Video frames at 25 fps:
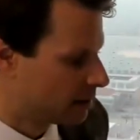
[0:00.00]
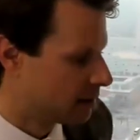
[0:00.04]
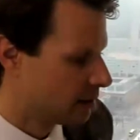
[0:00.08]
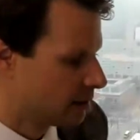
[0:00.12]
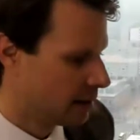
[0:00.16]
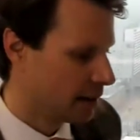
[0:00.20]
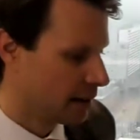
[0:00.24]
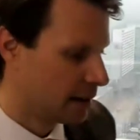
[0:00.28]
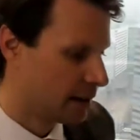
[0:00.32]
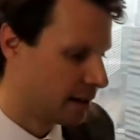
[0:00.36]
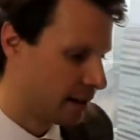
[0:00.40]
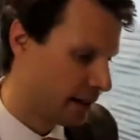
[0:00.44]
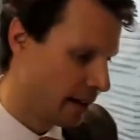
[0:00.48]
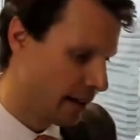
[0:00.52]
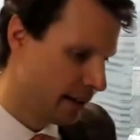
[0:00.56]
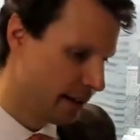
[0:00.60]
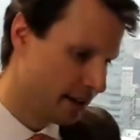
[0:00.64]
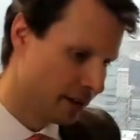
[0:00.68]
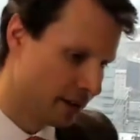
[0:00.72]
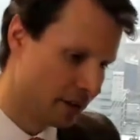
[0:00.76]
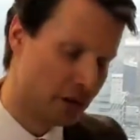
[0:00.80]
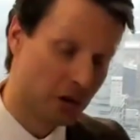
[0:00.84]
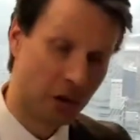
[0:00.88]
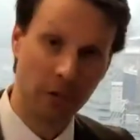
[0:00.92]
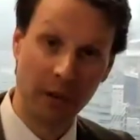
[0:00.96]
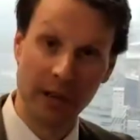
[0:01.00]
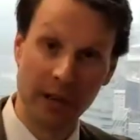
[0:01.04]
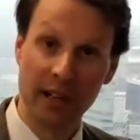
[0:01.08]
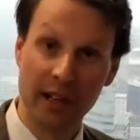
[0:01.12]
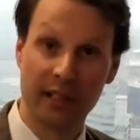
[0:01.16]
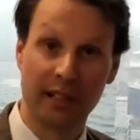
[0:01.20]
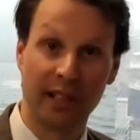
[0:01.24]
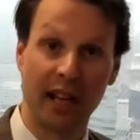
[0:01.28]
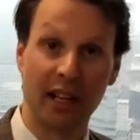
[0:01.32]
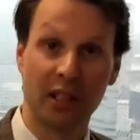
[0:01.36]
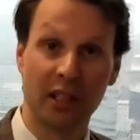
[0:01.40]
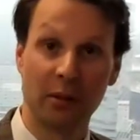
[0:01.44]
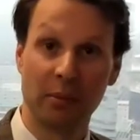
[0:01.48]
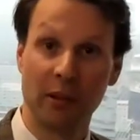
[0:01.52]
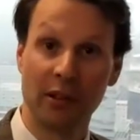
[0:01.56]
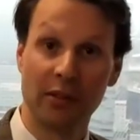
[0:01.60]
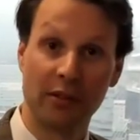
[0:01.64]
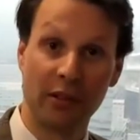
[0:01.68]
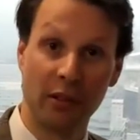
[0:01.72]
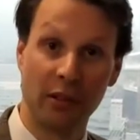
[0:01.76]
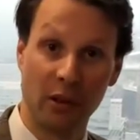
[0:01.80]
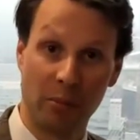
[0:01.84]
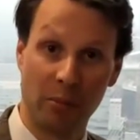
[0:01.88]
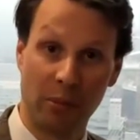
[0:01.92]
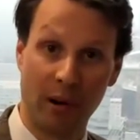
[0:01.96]
to the extent there's a
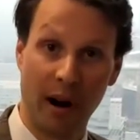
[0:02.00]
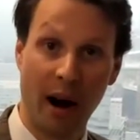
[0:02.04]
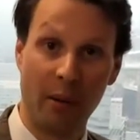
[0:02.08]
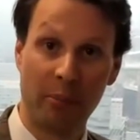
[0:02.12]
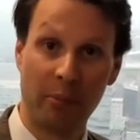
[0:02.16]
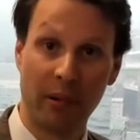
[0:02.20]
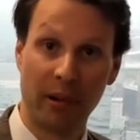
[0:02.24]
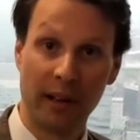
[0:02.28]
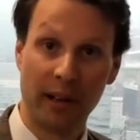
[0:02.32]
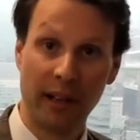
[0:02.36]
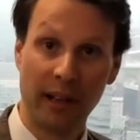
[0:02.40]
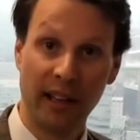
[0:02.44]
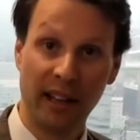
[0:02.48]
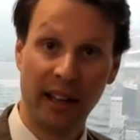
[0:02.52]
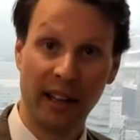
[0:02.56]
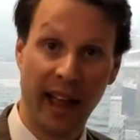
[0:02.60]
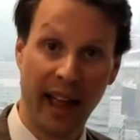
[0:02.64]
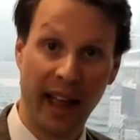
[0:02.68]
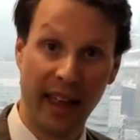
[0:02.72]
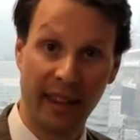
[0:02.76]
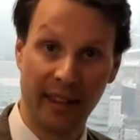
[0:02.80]
reassessment for the property